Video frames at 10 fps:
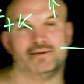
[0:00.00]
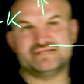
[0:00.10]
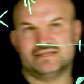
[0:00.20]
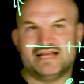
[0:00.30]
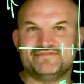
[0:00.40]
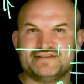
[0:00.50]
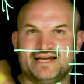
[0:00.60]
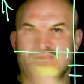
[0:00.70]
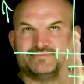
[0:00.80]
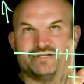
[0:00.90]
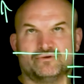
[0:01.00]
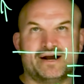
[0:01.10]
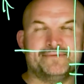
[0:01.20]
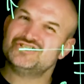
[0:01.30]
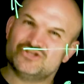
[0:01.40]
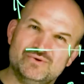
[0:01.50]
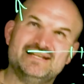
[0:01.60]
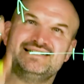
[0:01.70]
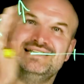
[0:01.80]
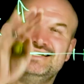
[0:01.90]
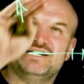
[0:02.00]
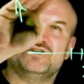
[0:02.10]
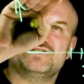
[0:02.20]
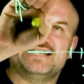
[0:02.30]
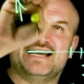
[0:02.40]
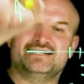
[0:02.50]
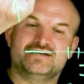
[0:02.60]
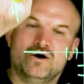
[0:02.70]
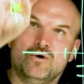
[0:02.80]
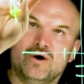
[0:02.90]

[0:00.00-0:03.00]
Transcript: up to the left, and up to the right. Students need to understand